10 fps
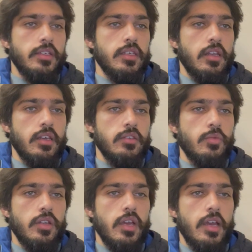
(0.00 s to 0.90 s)
and has a
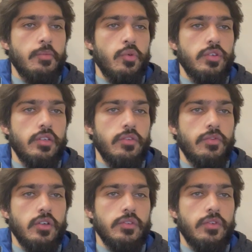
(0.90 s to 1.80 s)
very high protein to
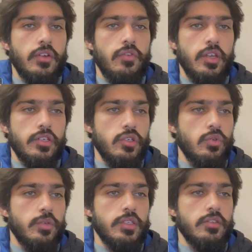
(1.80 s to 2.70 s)
phosphate ratio,
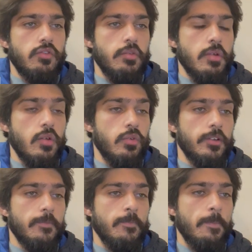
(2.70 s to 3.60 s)
which is 3:1.